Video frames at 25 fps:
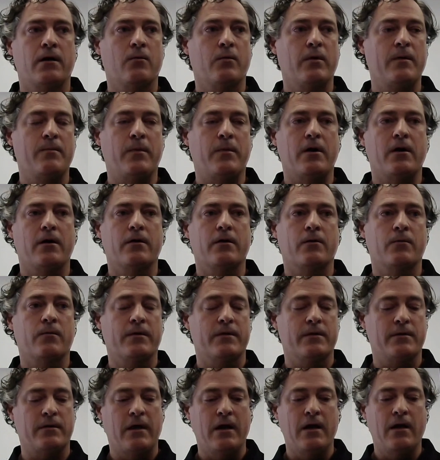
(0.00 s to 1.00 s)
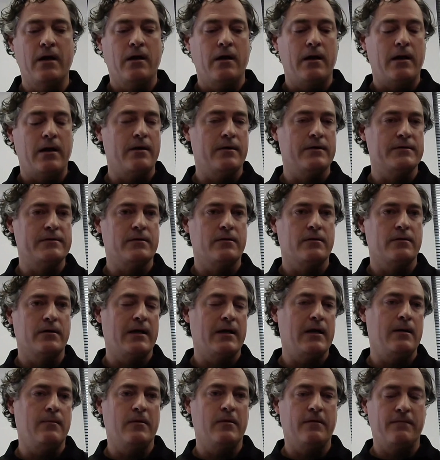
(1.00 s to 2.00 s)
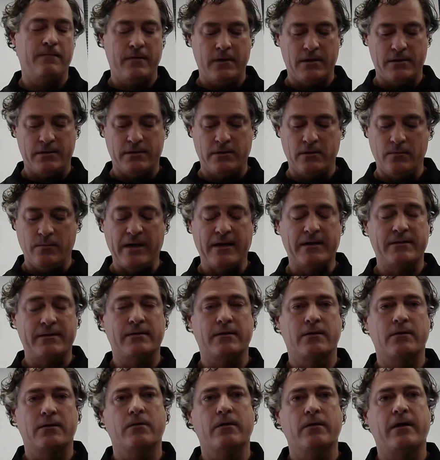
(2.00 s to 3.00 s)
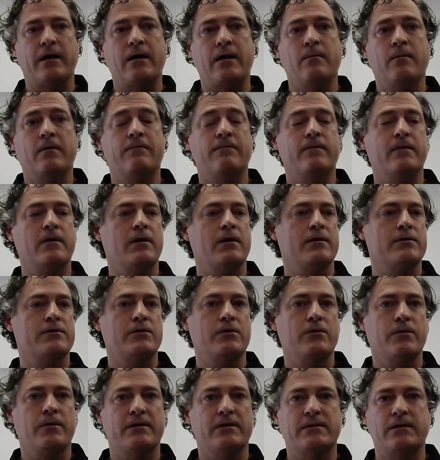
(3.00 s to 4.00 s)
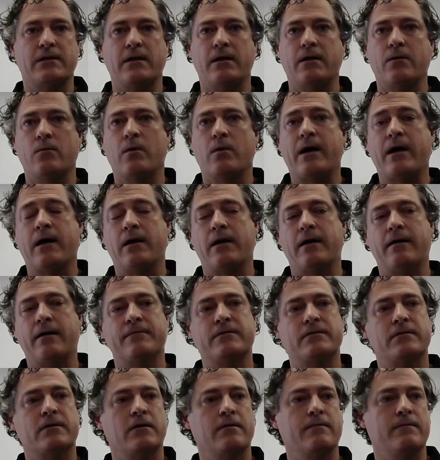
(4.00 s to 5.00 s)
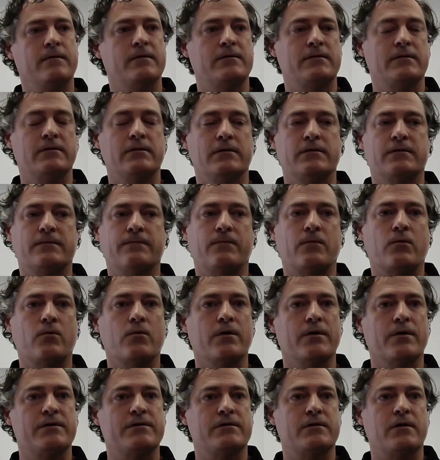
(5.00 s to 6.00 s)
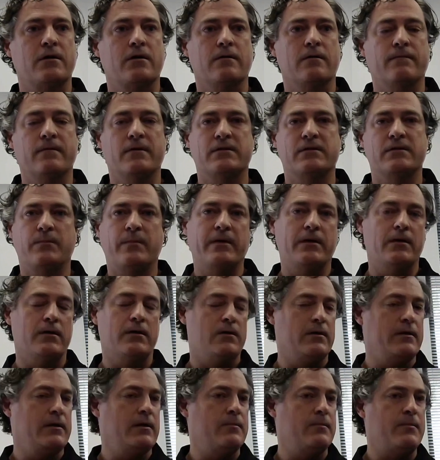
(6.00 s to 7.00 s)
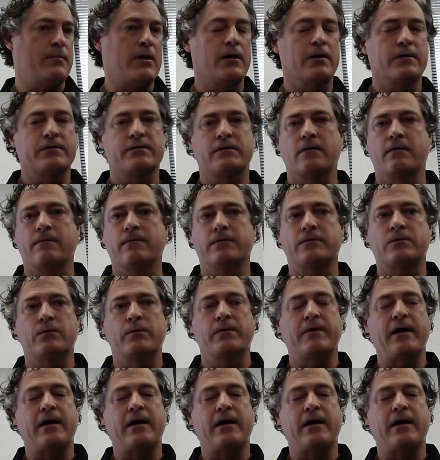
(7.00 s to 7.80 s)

We partner with Arizona Game and Fish, New Mexico Game and Fish, USDA Wildlife Services, Forest Service, BLM, Park Service.